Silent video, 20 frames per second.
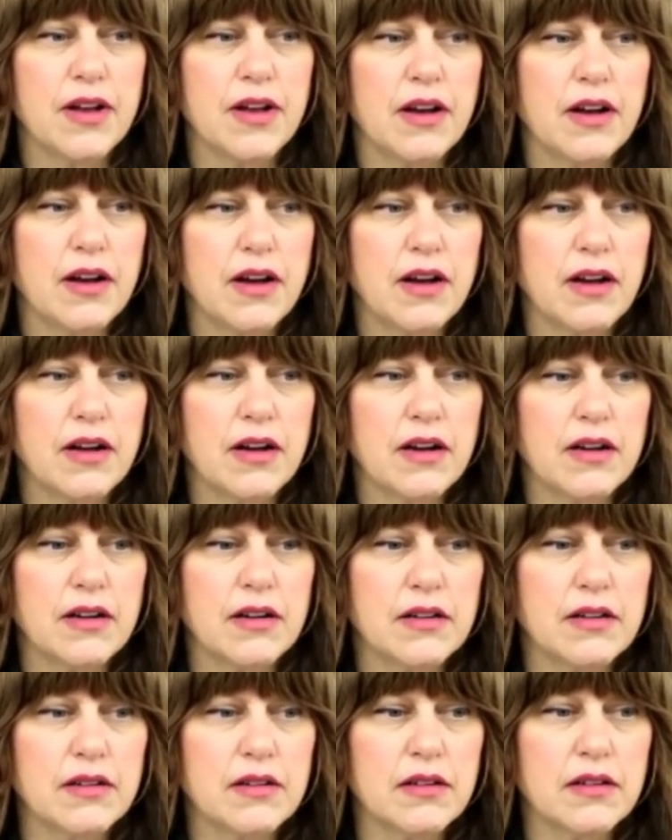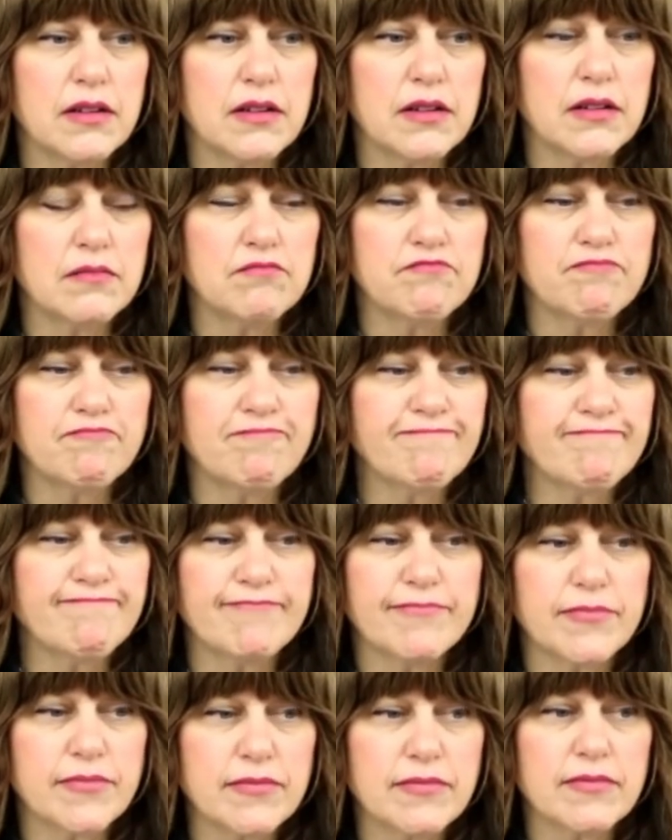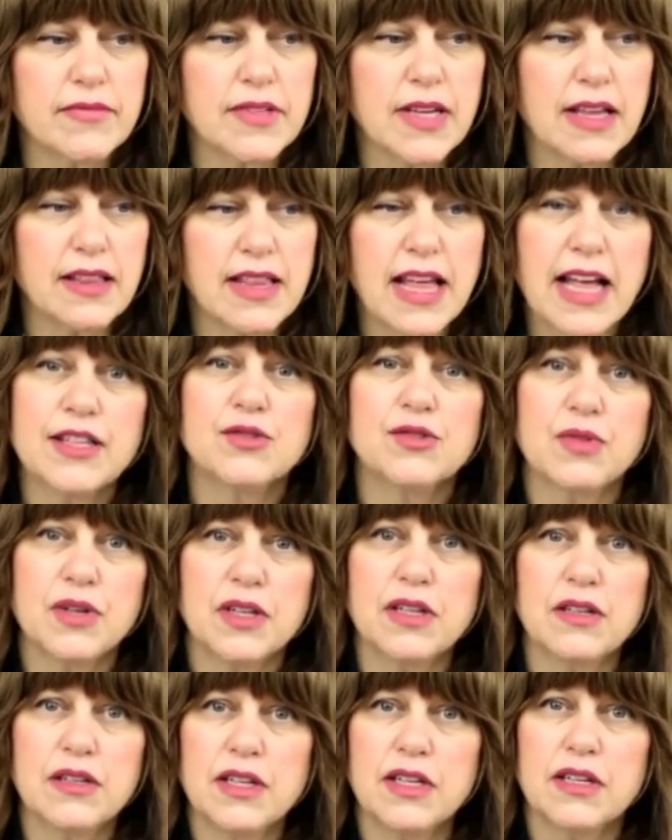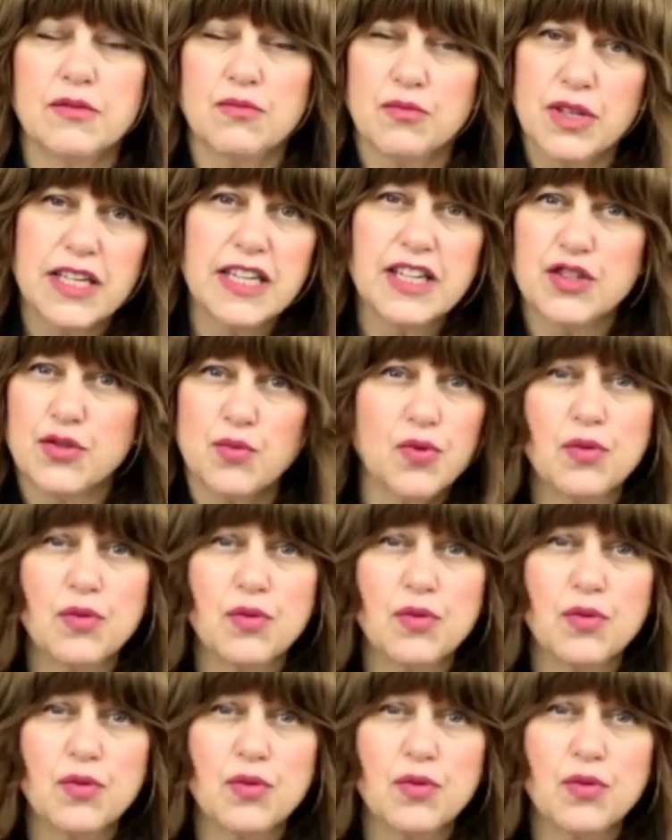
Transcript: uh, um, that's what you need we need to